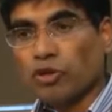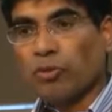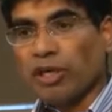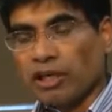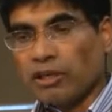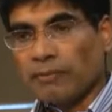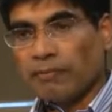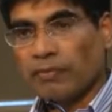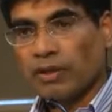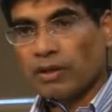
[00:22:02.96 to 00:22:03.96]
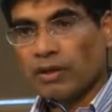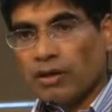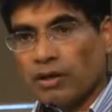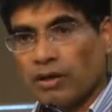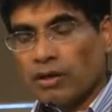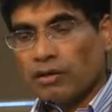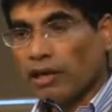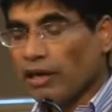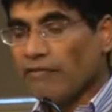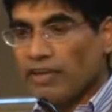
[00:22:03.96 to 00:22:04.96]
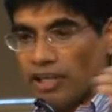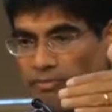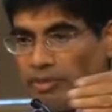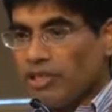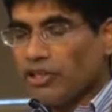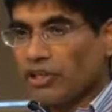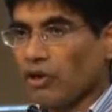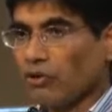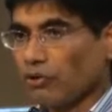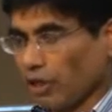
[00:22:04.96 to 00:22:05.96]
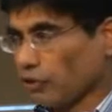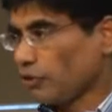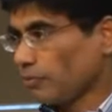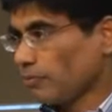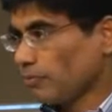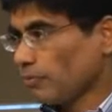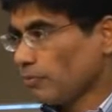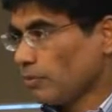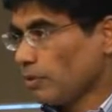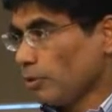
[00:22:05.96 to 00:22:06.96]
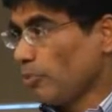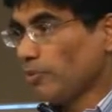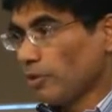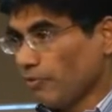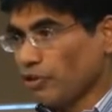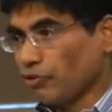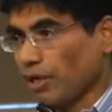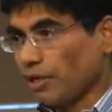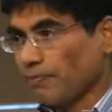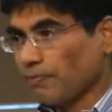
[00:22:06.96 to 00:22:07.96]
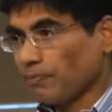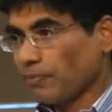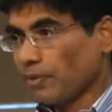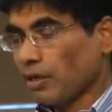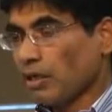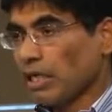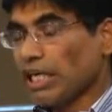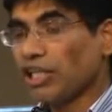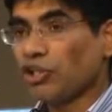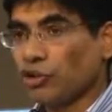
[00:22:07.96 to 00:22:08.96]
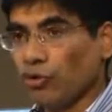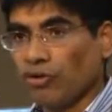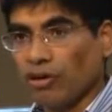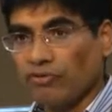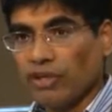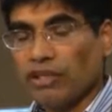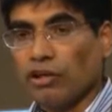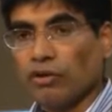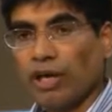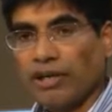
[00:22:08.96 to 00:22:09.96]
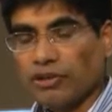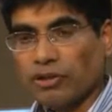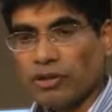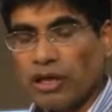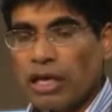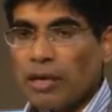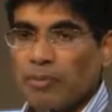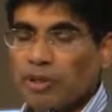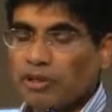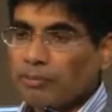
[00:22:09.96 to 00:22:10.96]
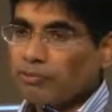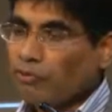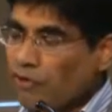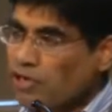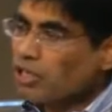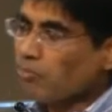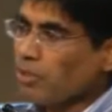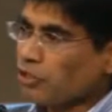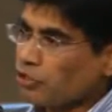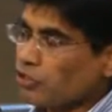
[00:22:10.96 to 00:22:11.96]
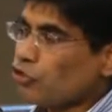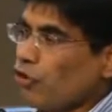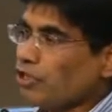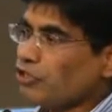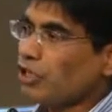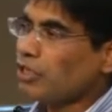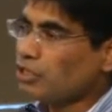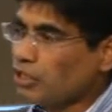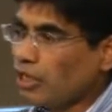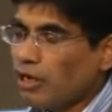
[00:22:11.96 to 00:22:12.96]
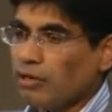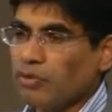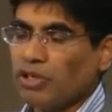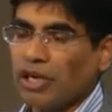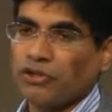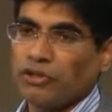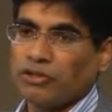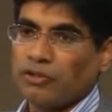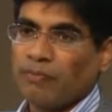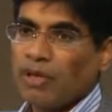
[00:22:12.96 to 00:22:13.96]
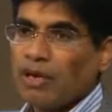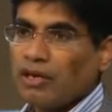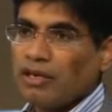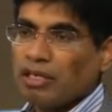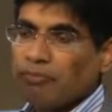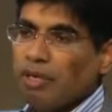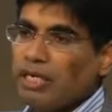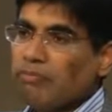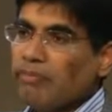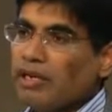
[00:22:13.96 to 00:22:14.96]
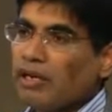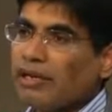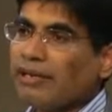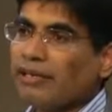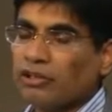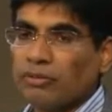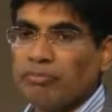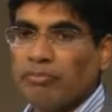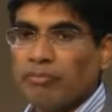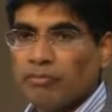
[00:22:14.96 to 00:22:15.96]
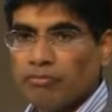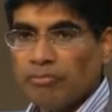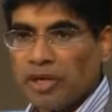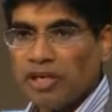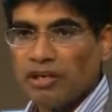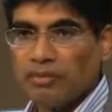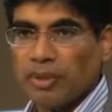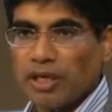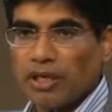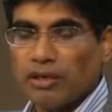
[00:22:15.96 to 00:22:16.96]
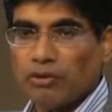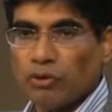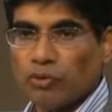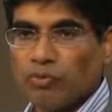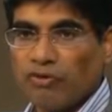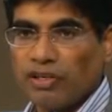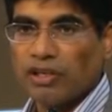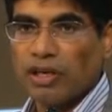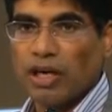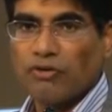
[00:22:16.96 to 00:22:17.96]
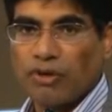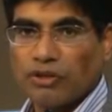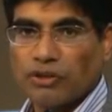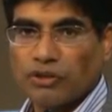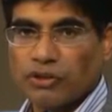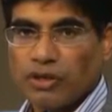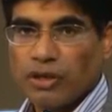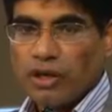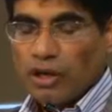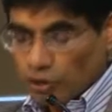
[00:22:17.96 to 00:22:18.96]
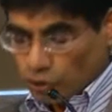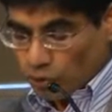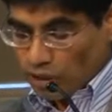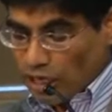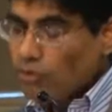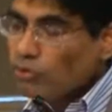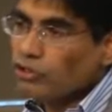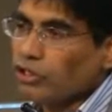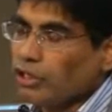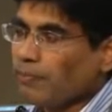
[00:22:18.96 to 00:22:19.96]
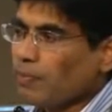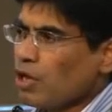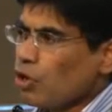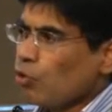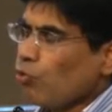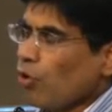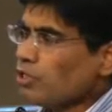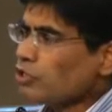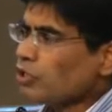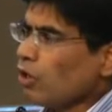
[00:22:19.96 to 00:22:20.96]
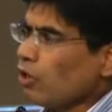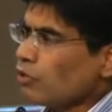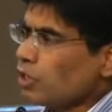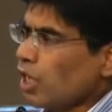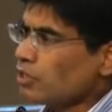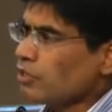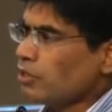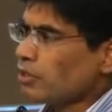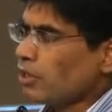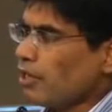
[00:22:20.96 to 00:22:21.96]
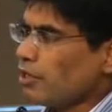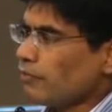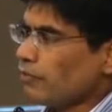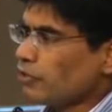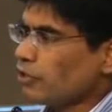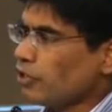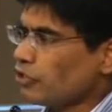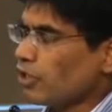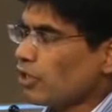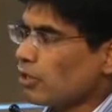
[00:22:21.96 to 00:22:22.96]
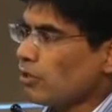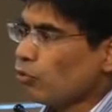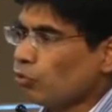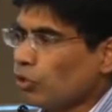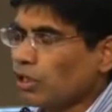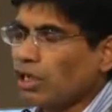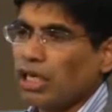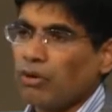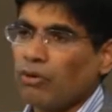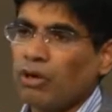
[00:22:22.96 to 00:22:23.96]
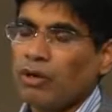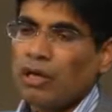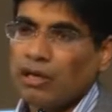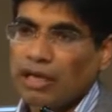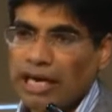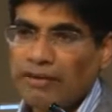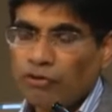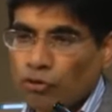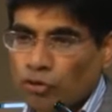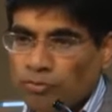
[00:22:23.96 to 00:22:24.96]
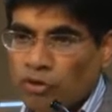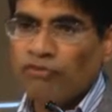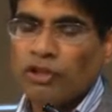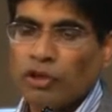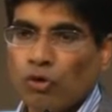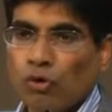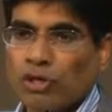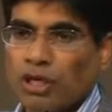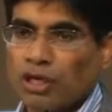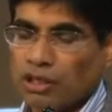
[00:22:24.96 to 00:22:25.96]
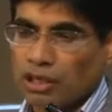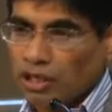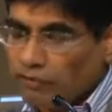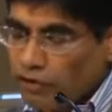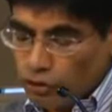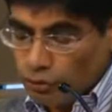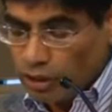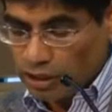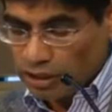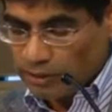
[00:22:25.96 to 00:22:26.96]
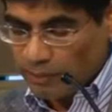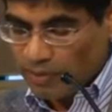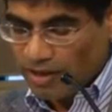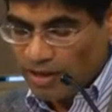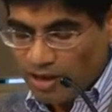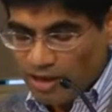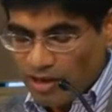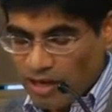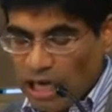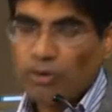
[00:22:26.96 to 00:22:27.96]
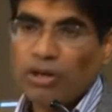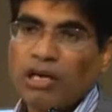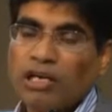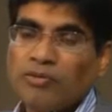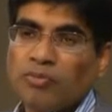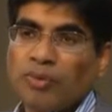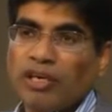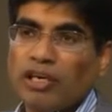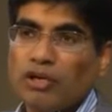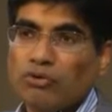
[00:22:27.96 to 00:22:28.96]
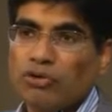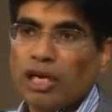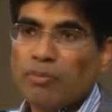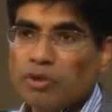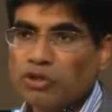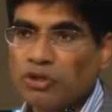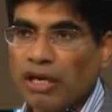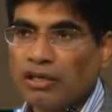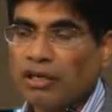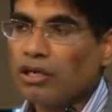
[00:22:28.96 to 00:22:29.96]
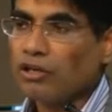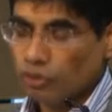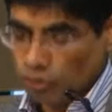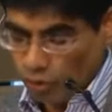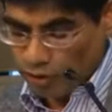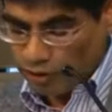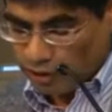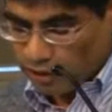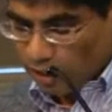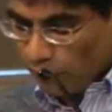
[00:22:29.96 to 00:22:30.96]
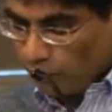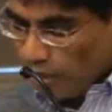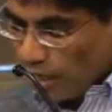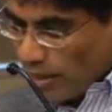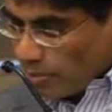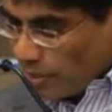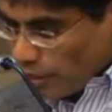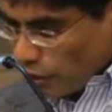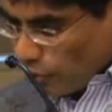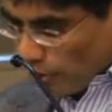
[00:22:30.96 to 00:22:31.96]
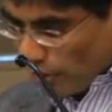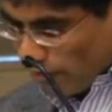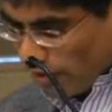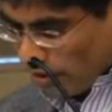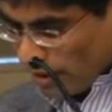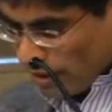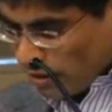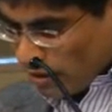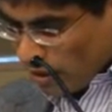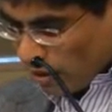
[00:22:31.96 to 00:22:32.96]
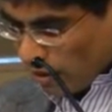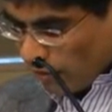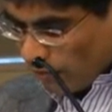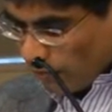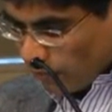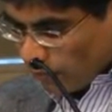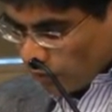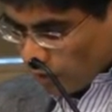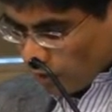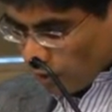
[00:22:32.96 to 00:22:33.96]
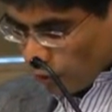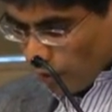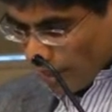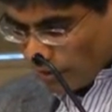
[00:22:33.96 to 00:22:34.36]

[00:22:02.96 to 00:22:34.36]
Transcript: speak, they have an immediate context, the people of Israel, and the geography and the location. But the prophetic message transcends their limitations. It has many, many layers of meaning behind those prophetic utterances. So now see, once God does this kind of surgical work in our life to remove the old heart and give a new heart, our lives begin to demonstrate new qualities. How? Then you will live in the land and I'll give your